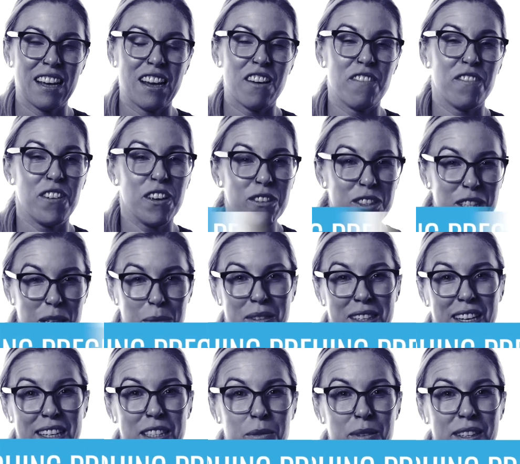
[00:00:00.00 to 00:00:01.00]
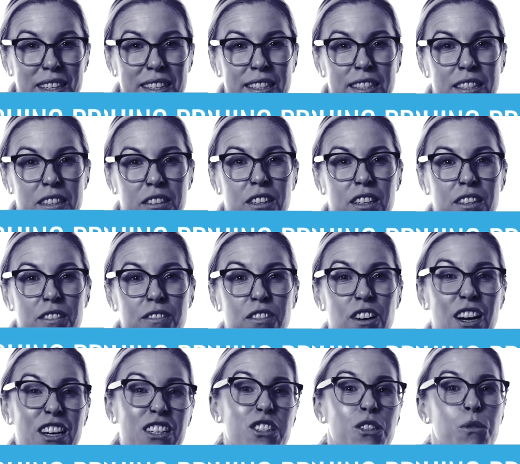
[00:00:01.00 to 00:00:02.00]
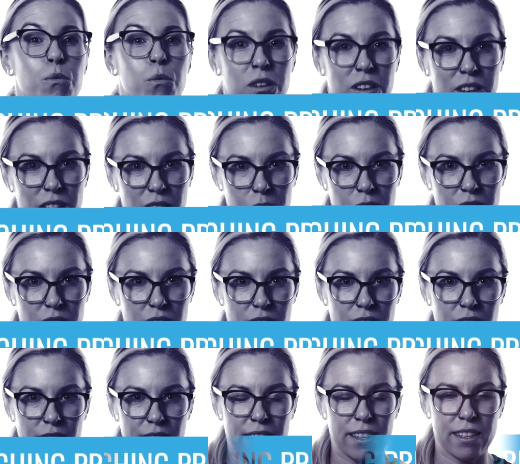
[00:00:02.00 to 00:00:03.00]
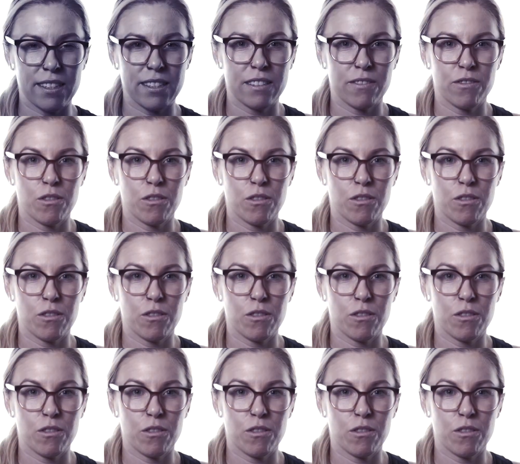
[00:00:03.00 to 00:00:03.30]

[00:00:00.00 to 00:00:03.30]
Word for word: A few tips as we get started for actually working with your client.